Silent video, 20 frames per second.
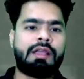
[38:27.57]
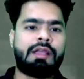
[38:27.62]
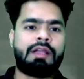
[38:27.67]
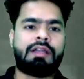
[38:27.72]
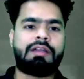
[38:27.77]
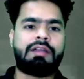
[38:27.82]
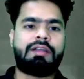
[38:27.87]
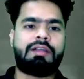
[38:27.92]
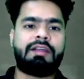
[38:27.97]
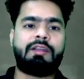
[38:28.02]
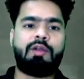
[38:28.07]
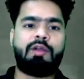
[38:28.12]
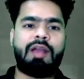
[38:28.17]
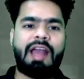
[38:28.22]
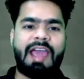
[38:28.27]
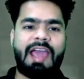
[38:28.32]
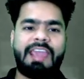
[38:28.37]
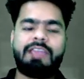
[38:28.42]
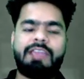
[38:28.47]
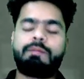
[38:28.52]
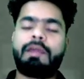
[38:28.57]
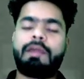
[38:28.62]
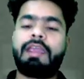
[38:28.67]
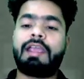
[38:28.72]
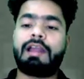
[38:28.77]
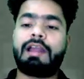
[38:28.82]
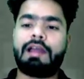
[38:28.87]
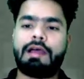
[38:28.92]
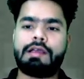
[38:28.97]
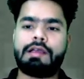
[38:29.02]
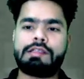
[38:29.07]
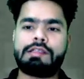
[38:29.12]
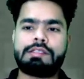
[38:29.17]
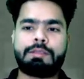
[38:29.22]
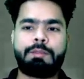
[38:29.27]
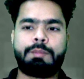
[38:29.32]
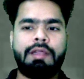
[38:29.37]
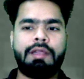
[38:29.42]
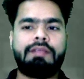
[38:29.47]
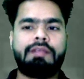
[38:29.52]
did you like my class?
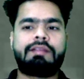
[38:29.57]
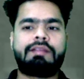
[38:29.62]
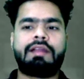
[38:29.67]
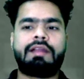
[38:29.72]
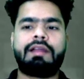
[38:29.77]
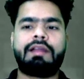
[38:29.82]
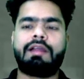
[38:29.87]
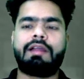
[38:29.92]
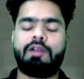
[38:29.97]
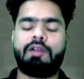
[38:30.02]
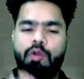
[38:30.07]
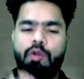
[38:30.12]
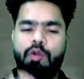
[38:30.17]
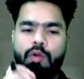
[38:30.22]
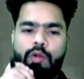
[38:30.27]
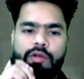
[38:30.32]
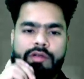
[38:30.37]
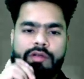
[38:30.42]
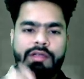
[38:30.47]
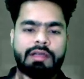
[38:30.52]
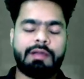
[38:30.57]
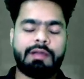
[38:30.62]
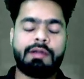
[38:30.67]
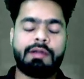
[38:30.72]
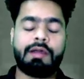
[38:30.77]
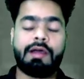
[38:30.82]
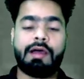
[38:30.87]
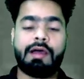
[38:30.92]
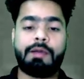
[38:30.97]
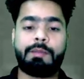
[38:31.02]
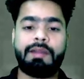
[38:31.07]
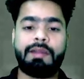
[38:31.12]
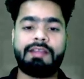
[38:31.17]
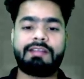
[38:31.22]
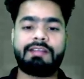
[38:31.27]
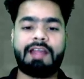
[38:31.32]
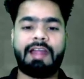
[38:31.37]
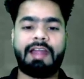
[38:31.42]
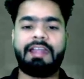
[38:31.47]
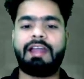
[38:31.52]
Please note,
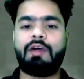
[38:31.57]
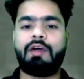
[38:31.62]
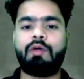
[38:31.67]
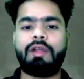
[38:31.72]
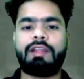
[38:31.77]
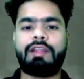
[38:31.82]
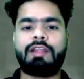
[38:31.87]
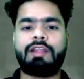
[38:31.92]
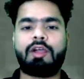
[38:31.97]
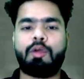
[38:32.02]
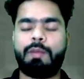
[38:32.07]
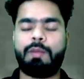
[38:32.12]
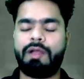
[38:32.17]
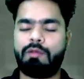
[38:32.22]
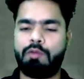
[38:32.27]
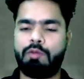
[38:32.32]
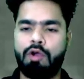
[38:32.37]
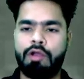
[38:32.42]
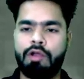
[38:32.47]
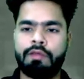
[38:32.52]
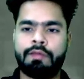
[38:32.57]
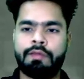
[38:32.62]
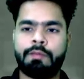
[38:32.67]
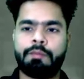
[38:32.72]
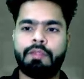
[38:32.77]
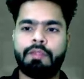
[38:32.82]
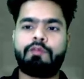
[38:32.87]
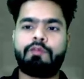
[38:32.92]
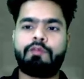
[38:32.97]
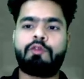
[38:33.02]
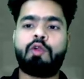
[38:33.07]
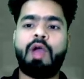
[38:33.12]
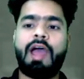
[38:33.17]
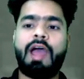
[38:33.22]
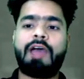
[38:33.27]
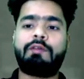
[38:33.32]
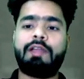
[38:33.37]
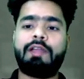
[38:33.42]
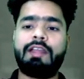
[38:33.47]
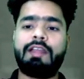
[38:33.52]
please write down in the comment box if you
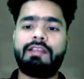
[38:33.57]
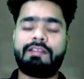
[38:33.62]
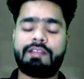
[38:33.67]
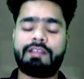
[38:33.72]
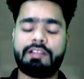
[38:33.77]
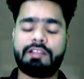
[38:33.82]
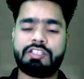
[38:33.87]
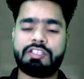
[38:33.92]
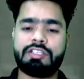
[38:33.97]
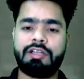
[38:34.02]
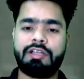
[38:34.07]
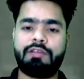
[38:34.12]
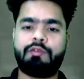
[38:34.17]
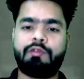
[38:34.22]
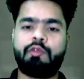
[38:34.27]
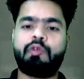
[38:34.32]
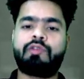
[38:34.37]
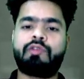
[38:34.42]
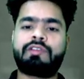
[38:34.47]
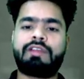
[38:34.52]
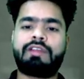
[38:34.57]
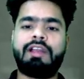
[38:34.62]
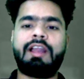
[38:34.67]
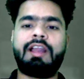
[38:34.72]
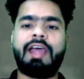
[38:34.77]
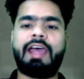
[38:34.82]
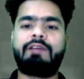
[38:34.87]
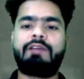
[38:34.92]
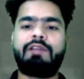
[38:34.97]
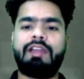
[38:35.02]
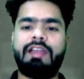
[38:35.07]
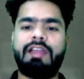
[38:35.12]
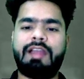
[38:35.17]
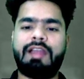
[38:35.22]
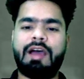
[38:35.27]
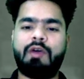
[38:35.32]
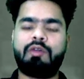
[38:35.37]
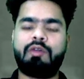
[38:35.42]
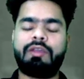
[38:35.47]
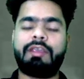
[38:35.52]
have any suggestion, if you still have any
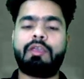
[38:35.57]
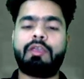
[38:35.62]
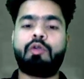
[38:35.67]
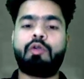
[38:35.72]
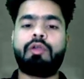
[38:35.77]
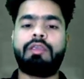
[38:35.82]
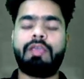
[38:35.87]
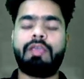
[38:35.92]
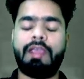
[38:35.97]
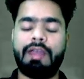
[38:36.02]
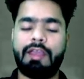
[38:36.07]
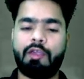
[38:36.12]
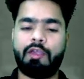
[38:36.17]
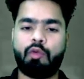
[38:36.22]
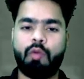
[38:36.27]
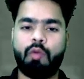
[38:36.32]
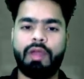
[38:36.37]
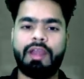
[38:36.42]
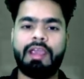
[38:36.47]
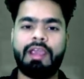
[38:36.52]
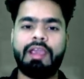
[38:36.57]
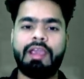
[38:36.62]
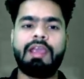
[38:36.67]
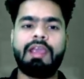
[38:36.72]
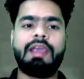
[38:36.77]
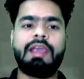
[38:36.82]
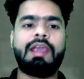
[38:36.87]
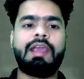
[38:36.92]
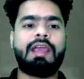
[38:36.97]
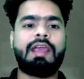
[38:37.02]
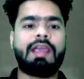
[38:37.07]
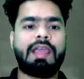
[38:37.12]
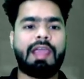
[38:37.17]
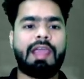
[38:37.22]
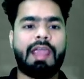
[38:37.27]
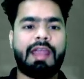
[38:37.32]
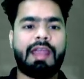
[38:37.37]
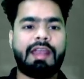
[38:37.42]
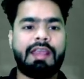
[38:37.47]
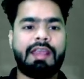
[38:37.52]
doubt, any query,
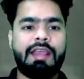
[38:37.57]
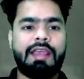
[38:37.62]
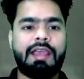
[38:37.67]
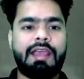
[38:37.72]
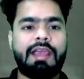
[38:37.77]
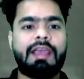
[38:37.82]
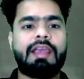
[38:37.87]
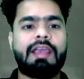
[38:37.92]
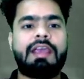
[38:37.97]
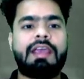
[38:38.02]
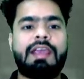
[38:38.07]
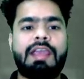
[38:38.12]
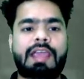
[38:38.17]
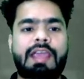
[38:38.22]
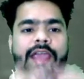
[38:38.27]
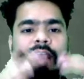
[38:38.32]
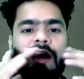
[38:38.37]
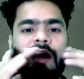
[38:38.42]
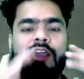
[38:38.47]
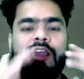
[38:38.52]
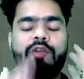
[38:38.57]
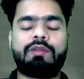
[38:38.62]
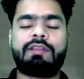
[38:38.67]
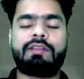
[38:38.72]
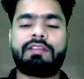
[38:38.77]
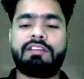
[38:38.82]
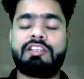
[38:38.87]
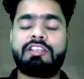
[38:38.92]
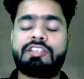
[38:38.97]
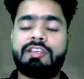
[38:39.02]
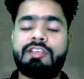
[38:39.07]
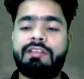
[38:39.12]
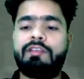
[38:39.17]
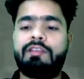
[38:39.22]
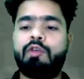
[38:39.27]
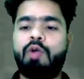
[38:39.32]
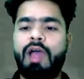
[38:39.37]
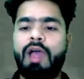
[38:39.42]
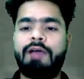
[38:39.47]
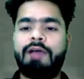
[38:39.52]
any of the suggestions
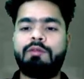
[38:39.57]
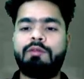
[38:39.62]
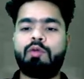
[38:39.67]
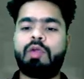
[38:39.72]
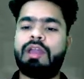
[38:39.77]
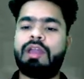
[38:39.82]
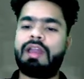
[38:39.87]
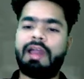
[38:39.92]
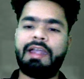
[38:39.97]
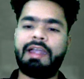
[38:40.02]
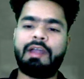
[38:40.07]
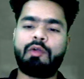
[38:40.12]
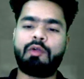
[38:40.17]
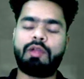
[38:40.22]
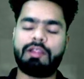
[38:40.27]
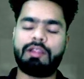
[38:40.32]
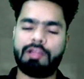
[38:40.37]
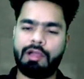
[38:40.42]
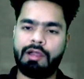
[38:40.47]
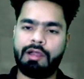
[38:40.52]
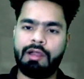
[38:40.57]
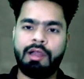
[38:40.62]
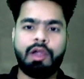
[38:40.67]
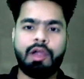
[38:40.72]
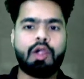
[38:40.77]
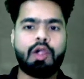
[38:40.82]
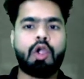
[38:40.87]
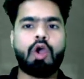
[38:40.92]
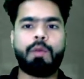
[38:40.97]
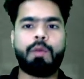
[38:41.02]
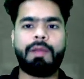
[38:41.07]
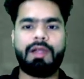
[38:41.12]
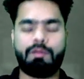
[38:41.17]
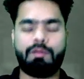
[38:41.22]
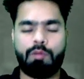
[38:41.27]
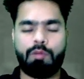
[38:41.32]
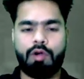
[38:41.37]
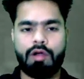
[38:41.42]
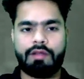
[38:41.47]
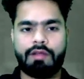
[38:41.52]
you have, you can write down in the
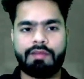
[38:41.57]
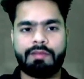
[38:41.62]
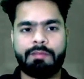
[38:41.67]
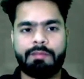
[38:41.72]
comment box.